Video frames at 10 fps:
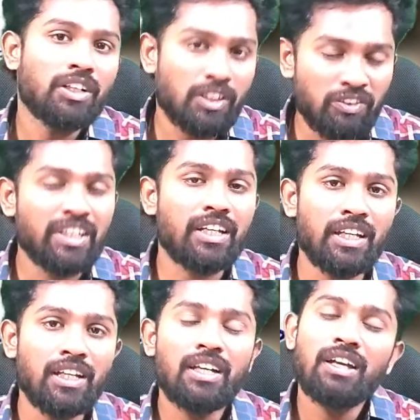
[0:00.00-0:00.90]

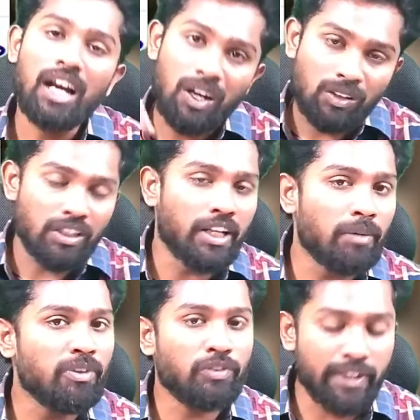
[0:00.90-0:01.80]
quickly, and on the day
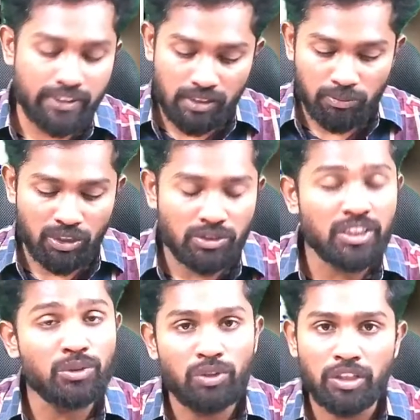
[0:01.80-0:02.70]
before exams also
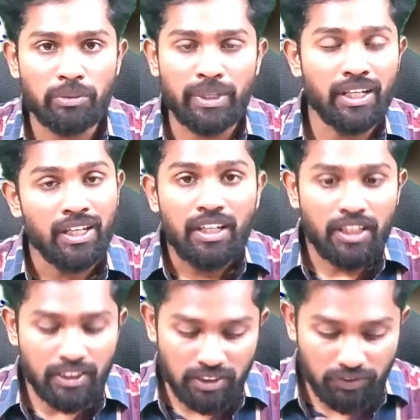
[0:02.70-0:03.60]
it's going to be
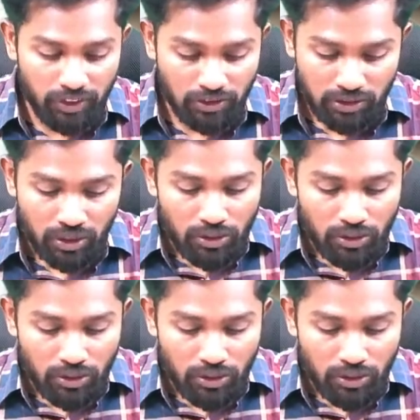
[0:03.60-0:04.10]
easy for us.